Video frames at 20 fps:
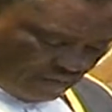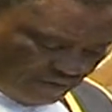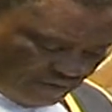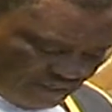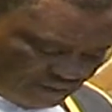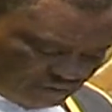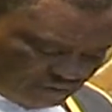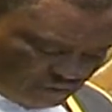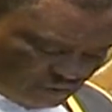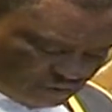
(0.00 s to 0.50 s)

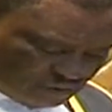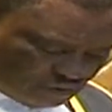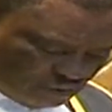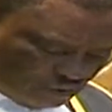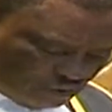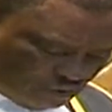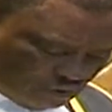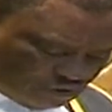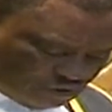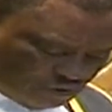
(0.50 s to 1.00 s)
me to also
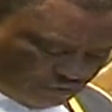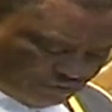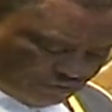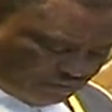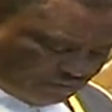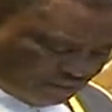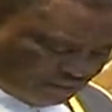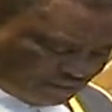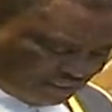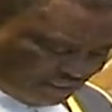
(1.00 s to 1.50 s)
caution
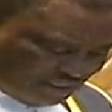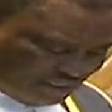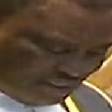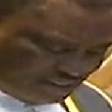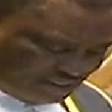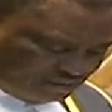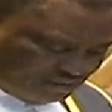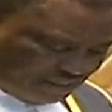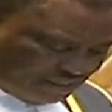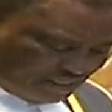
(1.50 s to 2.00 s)
members
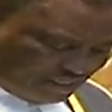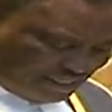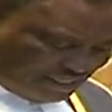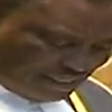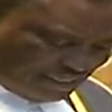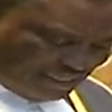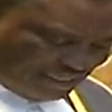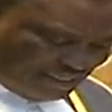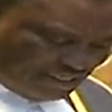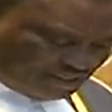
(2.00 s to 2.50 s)
against making
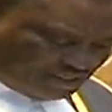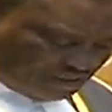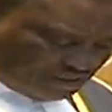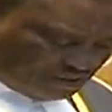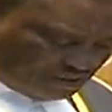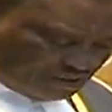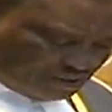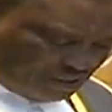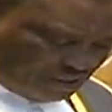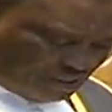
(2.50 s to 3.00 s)

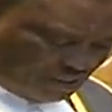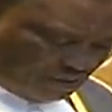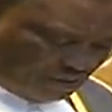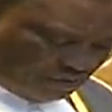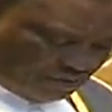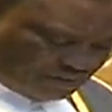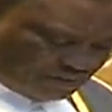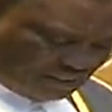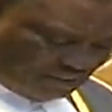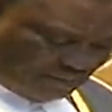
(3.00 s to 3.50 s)
allegations
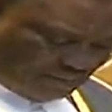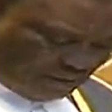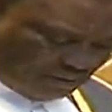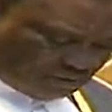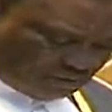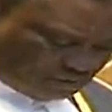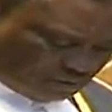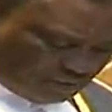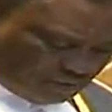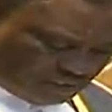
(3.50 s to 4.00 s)
which
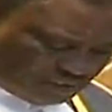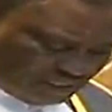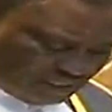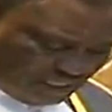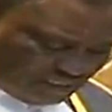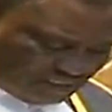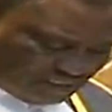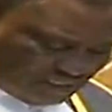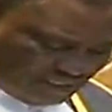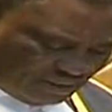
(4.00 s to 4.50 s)
amount to
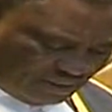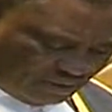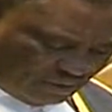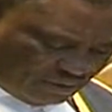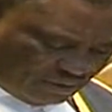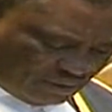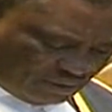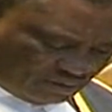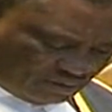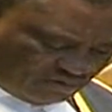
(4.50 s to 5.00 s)
discussing the
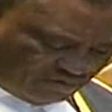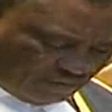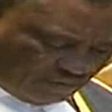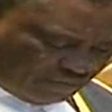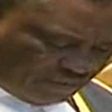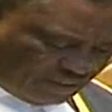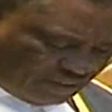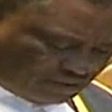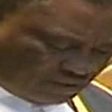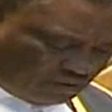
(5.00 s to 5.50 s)
conduct of a
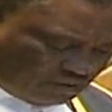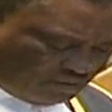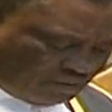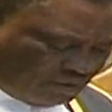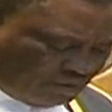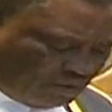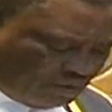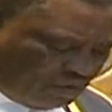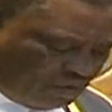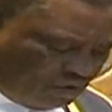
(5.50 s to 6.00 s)
person
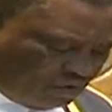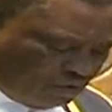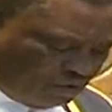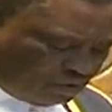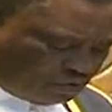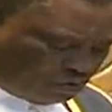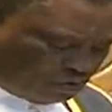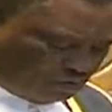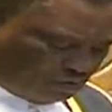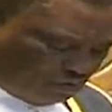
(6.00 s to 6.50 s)

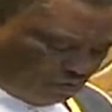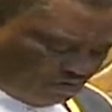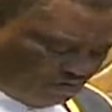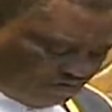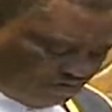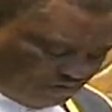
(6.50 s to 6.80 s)
whose removal